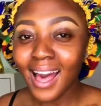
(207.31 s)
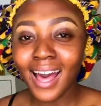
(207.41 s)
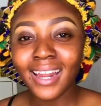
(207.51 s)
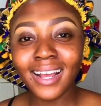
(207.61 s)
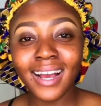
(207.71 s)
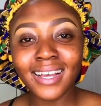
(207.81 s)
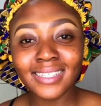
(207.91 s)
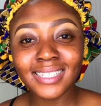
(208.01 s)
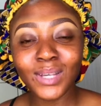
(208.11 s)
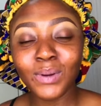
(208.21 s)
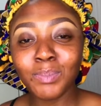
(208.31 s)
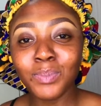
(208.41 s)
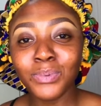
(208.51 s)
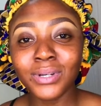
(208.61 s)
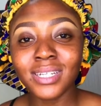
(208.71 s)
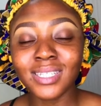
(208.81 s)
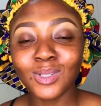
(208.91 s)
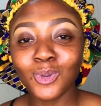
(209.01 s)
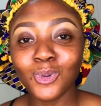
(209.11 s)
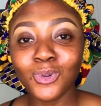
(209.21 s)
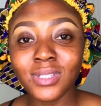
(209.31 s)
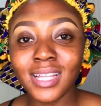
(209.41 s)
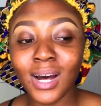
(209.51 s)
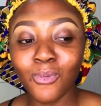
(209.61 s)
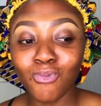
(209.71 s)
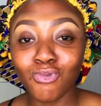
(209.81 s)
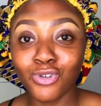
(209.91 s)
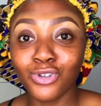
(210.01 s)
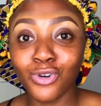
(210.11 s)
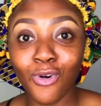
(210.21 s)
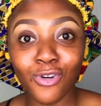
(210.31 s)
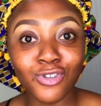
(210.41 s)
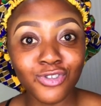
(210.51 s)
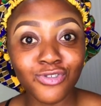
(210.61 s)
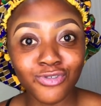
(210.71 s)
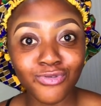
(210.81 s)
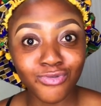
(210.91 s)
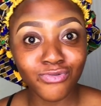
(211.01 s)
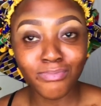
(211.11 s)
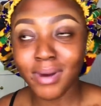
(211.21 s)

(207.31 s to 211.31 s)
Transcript: And guys, there were people in school that would judge you.